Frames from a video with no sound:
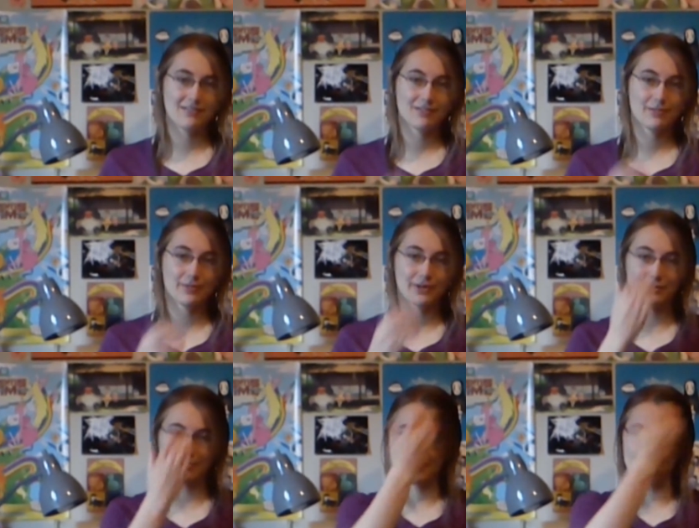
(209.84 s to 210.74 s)
Roberta
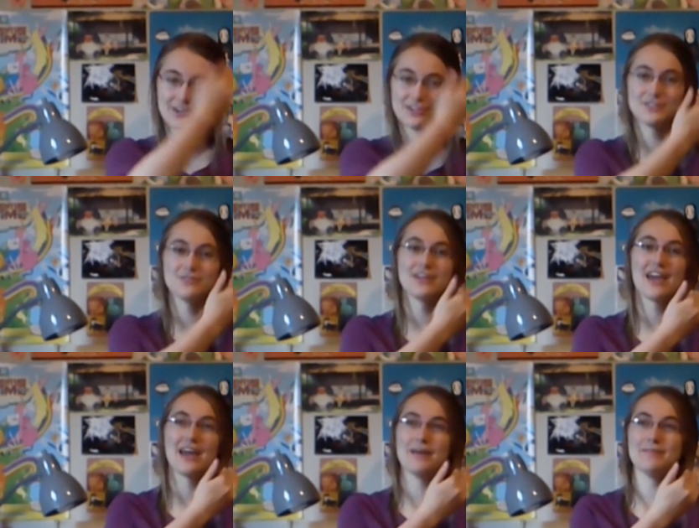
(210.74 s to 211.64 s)
was going to shoot
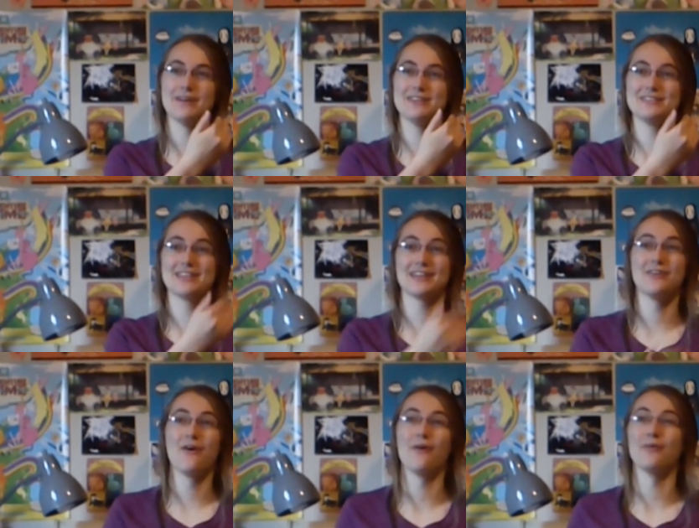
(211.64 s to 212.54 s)
Cam, I just like,
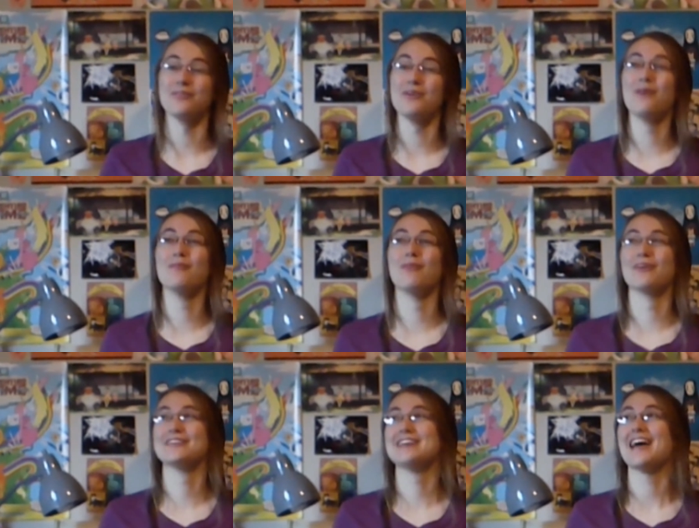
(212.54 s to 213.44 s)
no
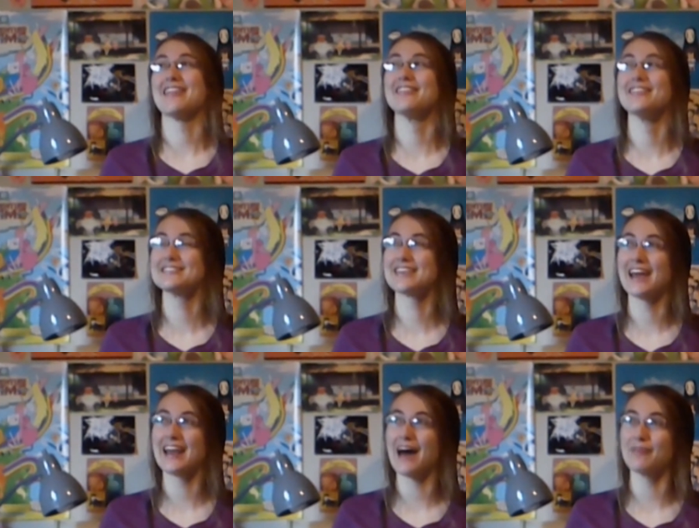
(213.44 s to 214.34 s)
more death, this
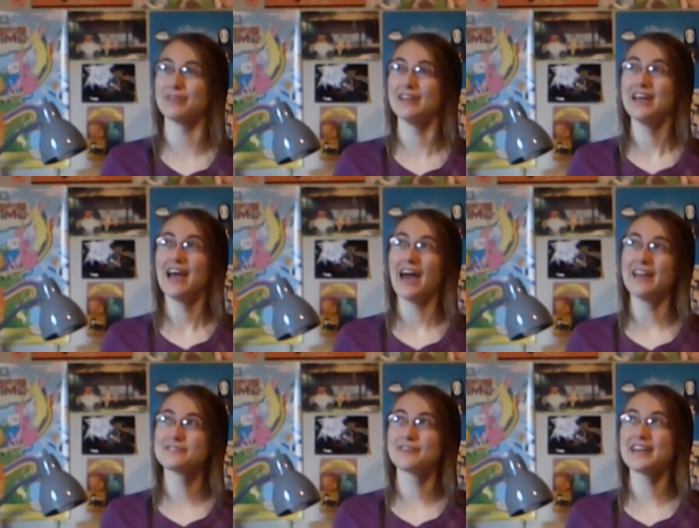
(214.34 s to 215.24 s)
can't happen. And
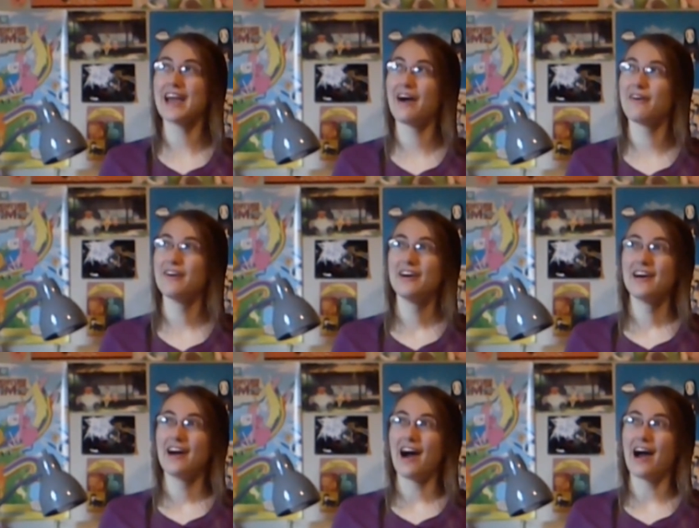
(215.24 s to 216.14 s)
it's funny how
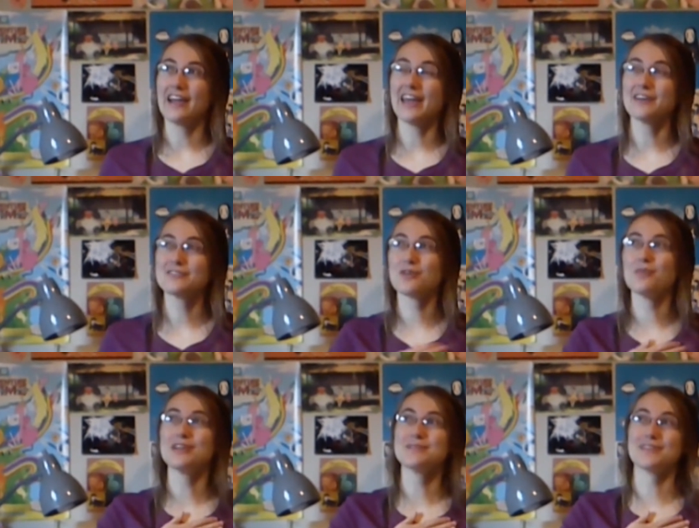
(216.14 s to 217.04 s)
I care so
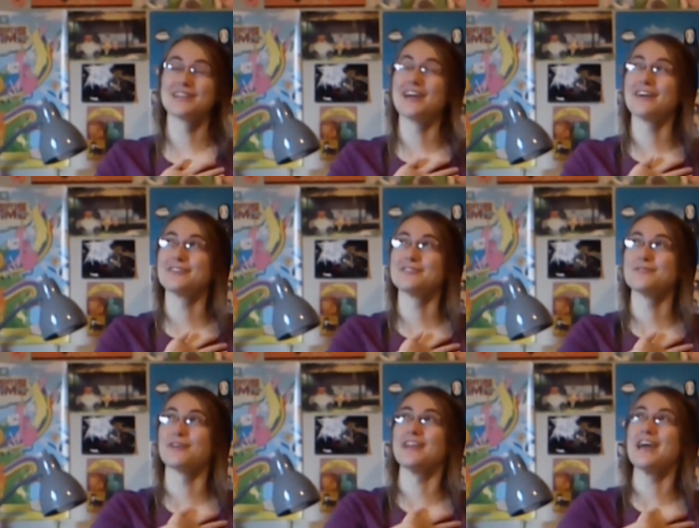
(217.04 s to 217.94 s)
much about the characters who
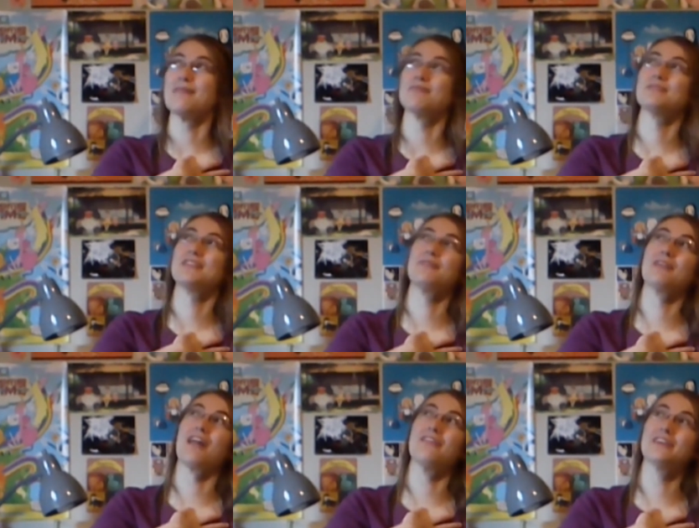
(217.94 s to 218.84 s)
are named, but then when
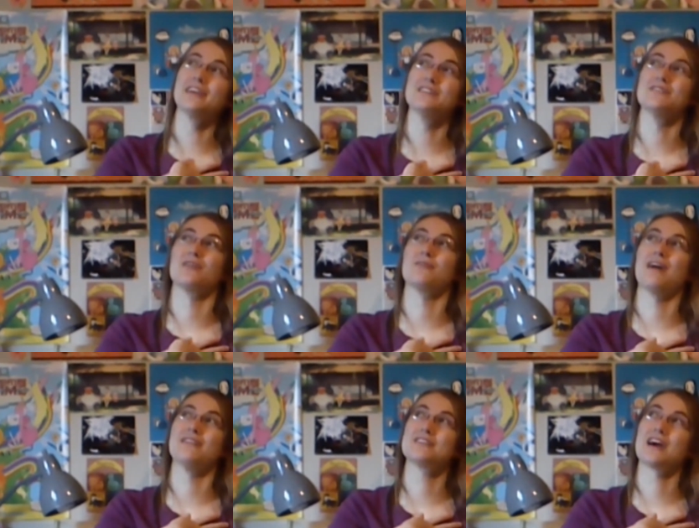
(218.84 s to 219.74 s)
other kids are
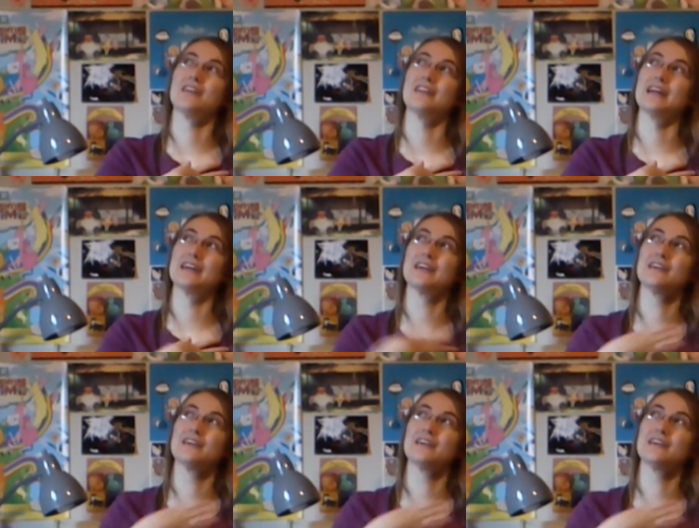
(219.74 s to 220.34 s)
unwound, it's kind of like,